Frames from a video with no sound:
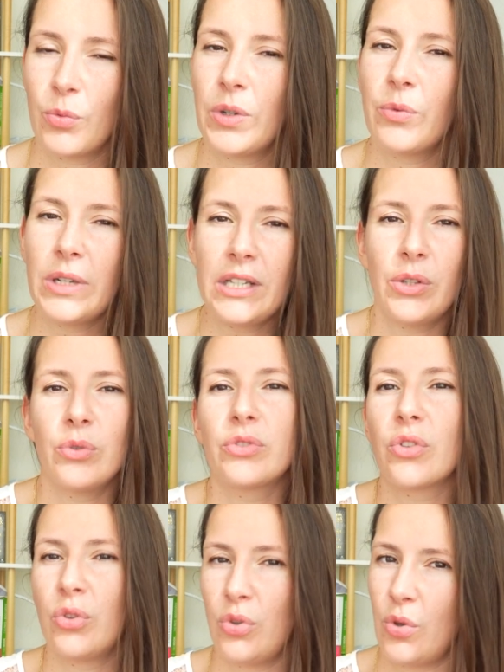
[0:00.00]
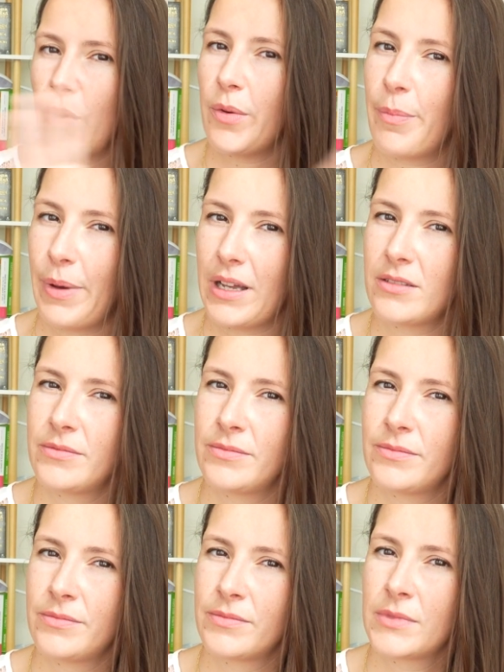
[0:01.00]
We will use ne pas.
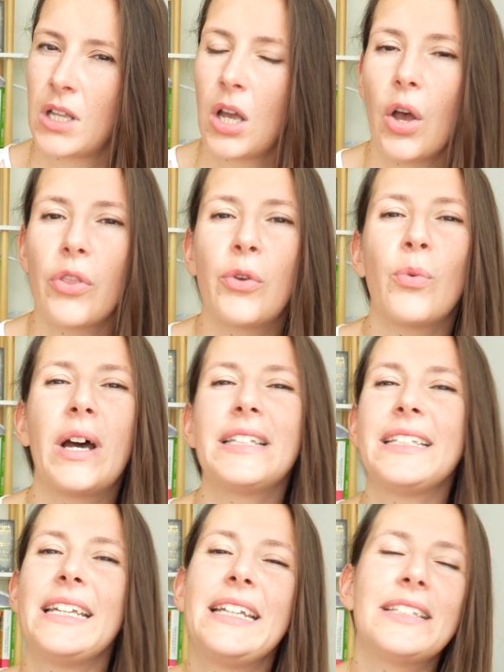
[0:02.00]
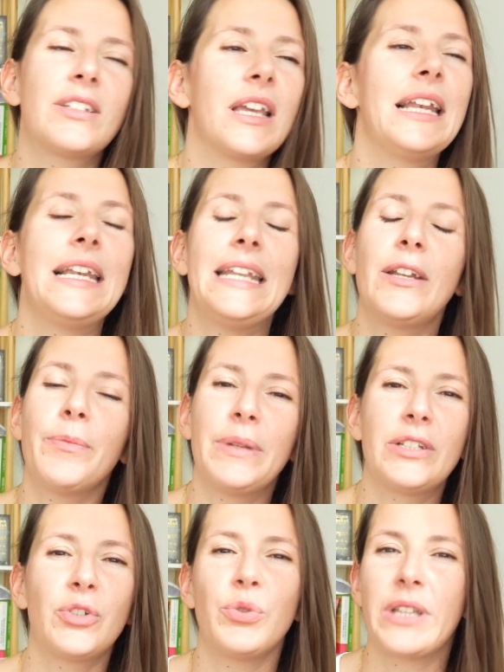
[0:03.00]
Otherwise, it is a little
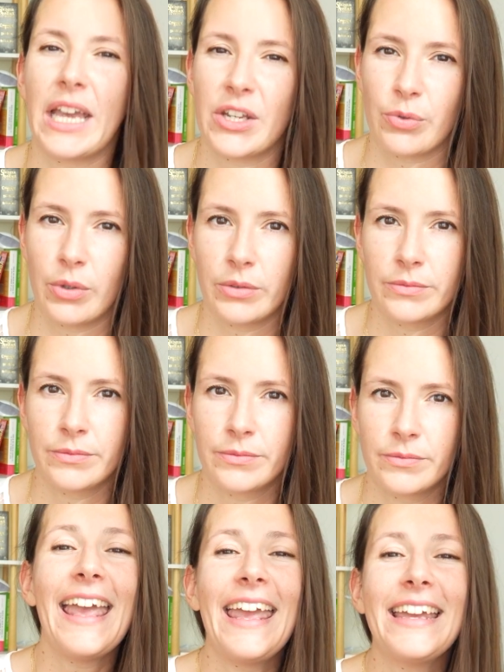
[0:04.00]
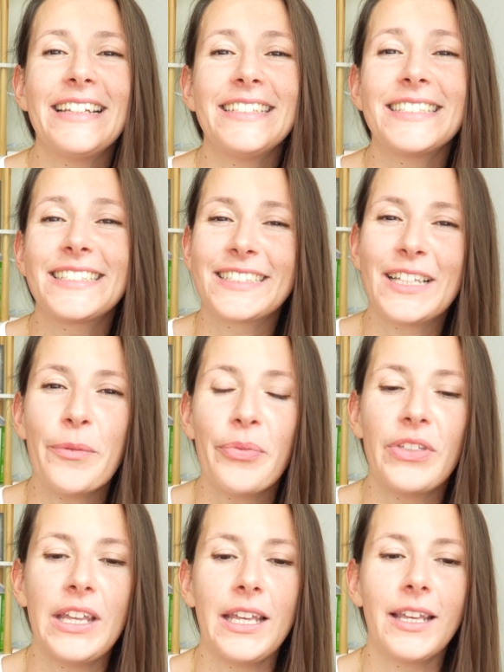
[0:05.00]
bit too casual. And
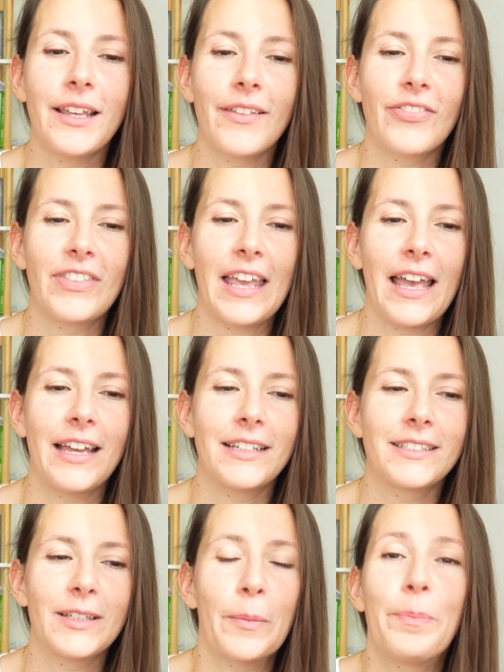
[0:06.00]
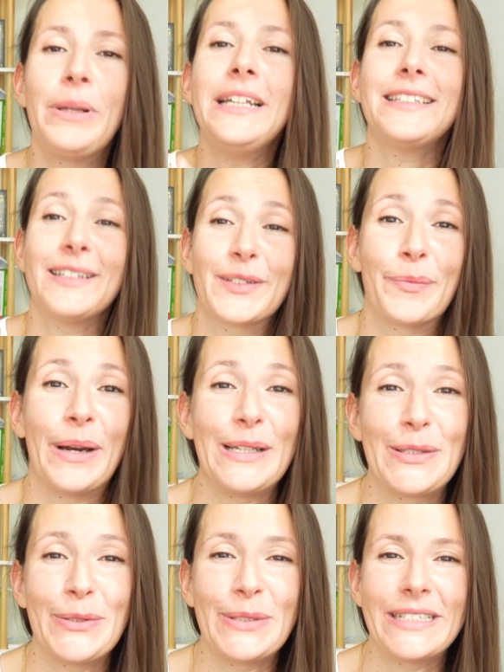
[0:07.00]
something that pleases my
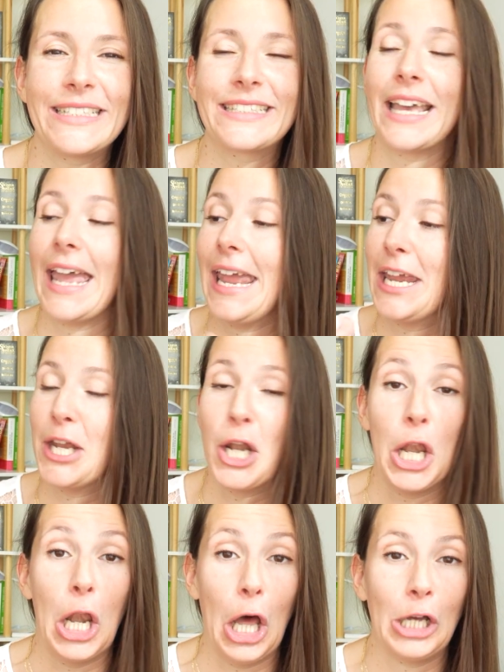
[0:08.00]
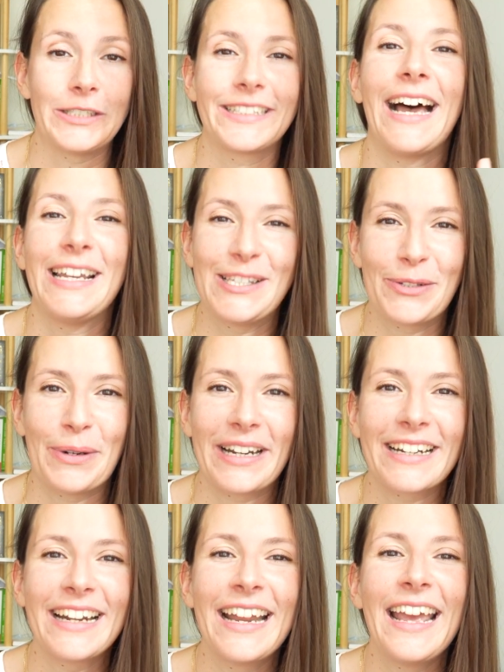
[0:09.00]
students a lot, I
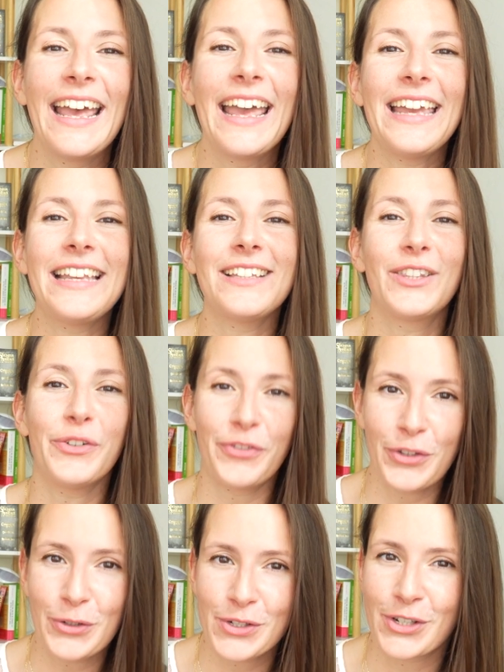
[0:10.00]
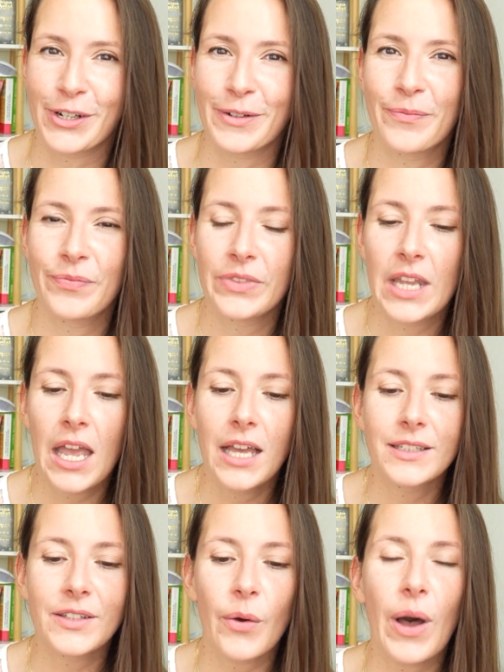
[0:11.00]
swear, is the future.
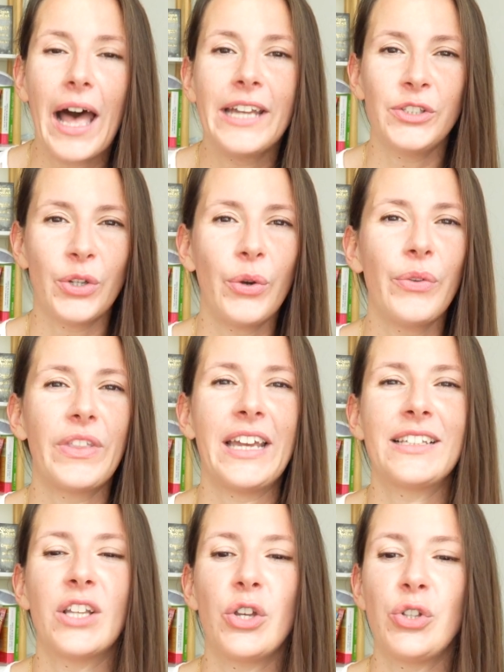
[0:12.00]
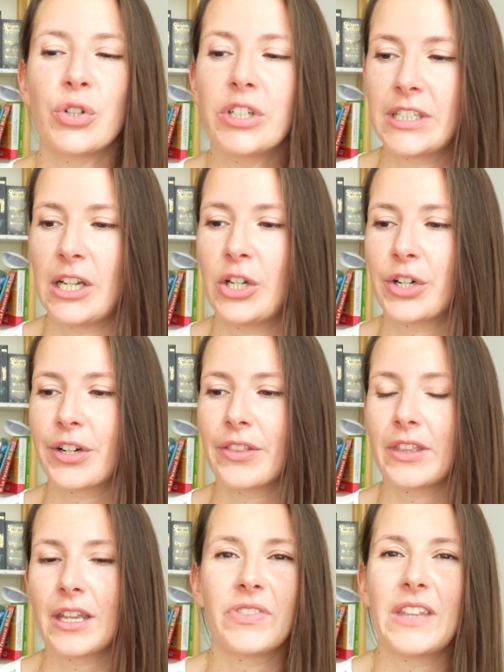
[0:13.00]
So I know that you're gonna
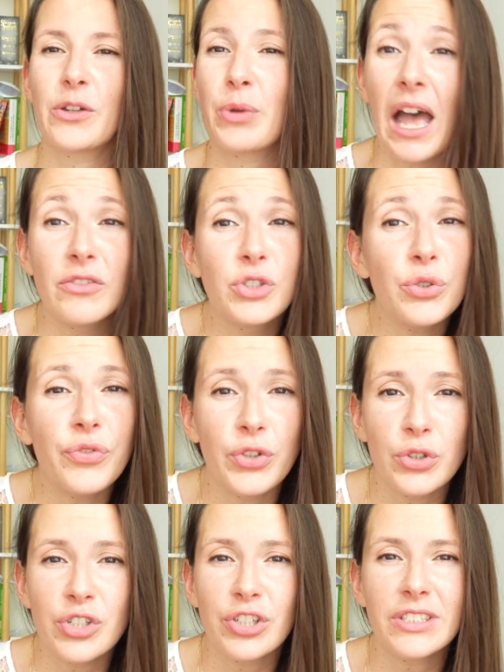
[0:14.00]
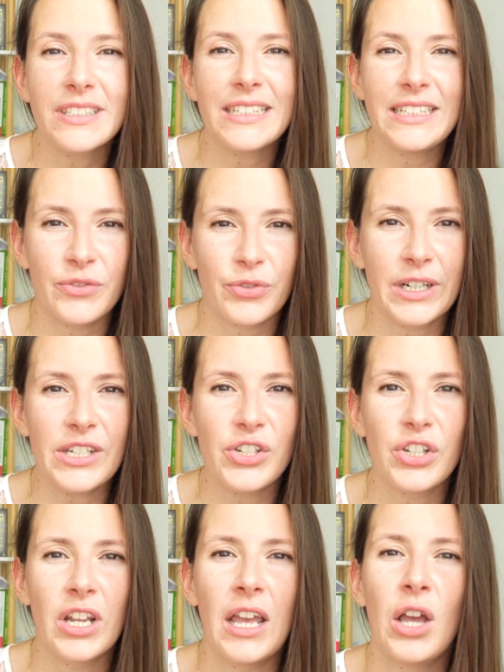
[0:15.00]
learn that we have two futures
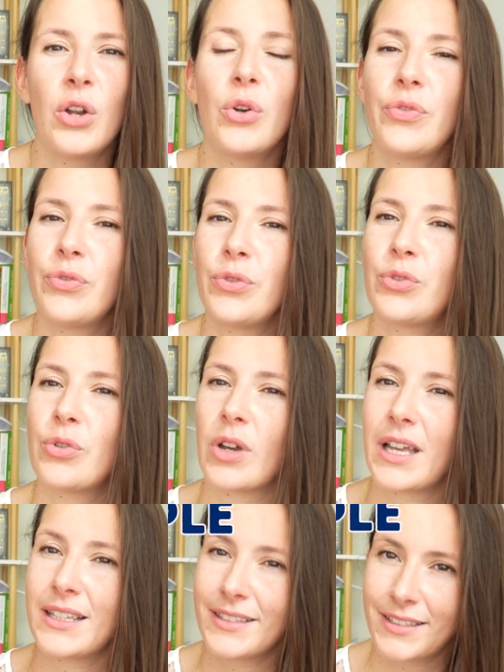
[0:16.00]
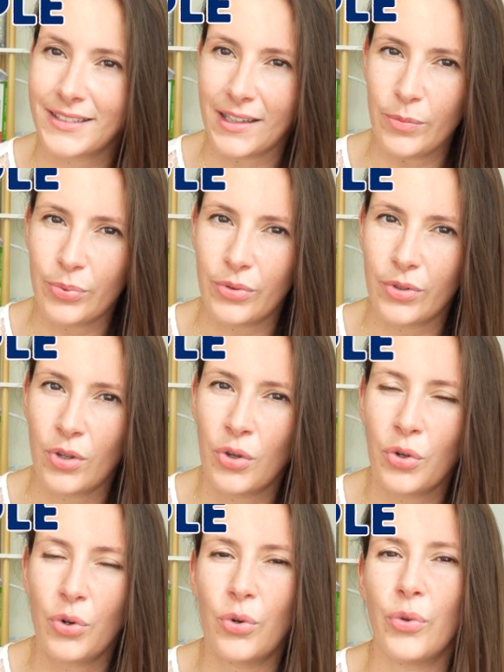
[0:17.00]
French, le futur simple,
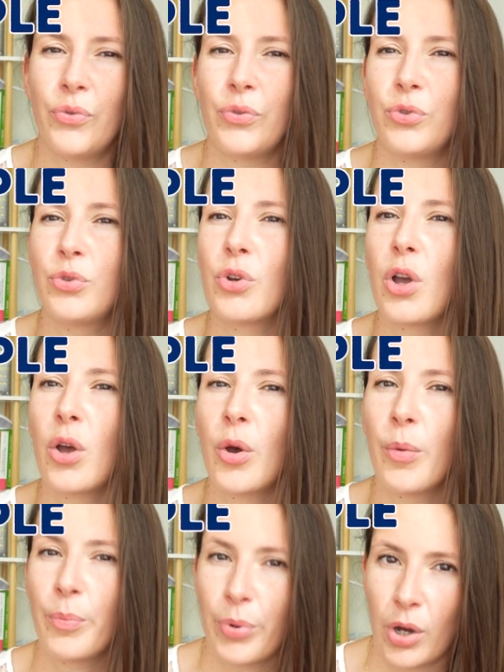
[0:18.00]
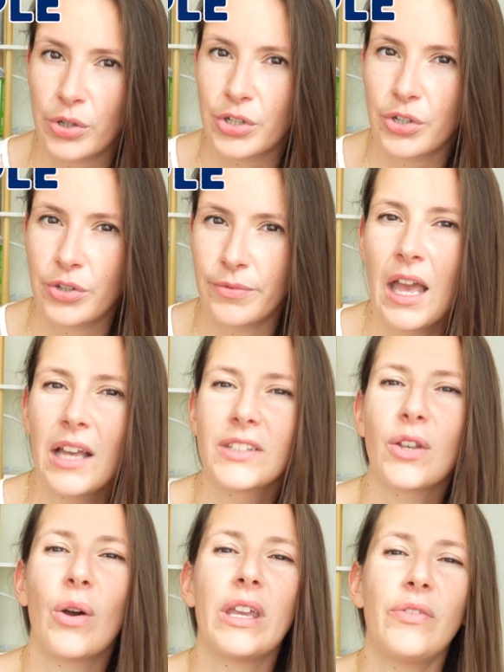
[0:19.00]
le futur proche.
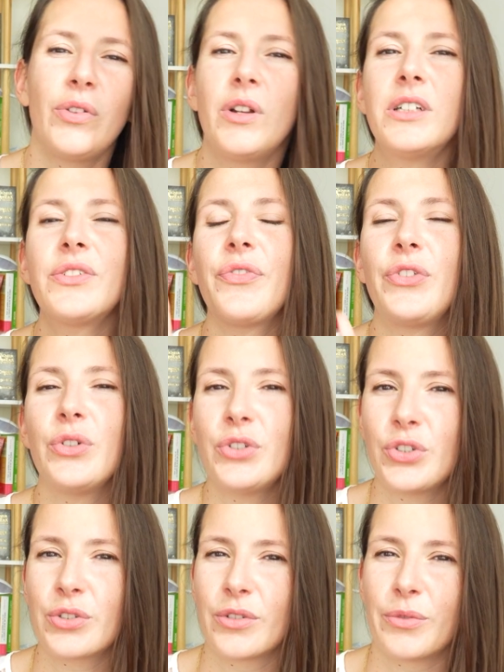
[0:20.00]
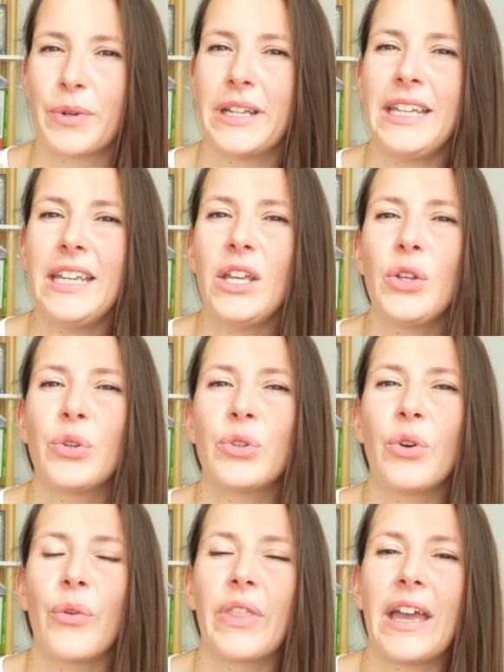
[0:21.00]
So if you learn future already, you
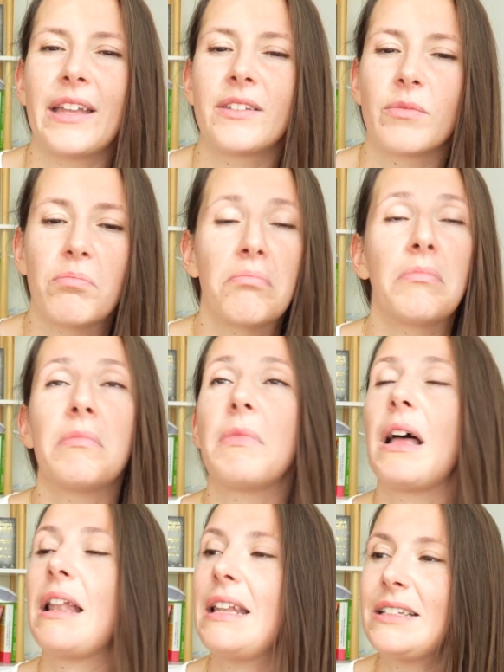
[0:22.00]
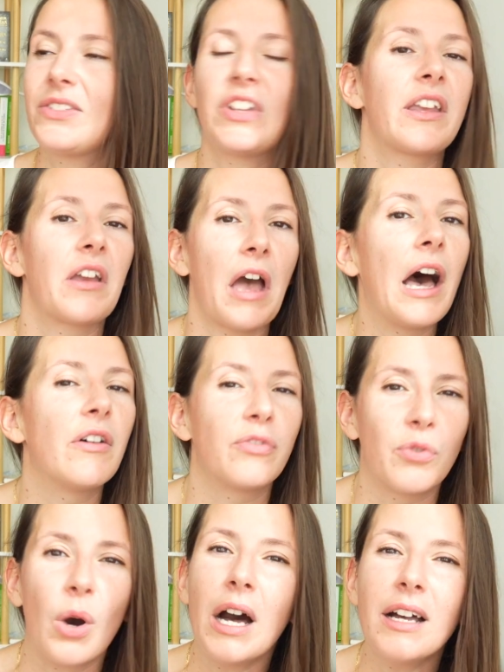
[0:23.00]
know that, let's take
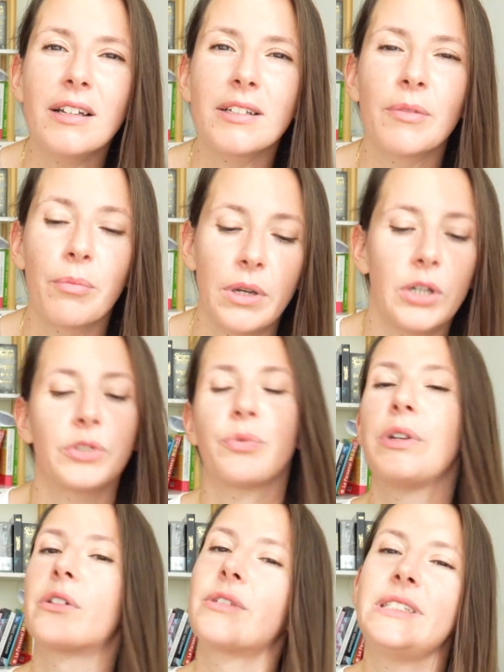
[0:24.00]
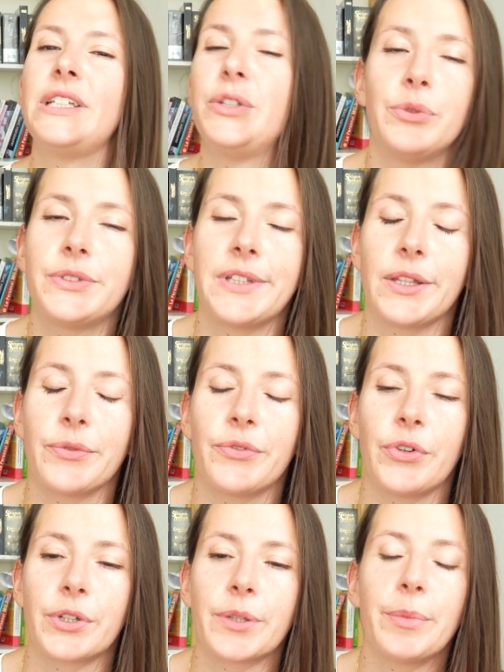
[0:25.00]
avoir, because we already use that
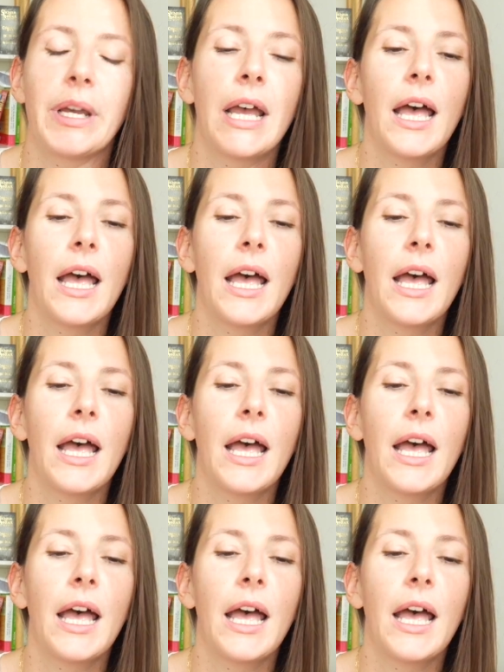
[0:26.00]
verb.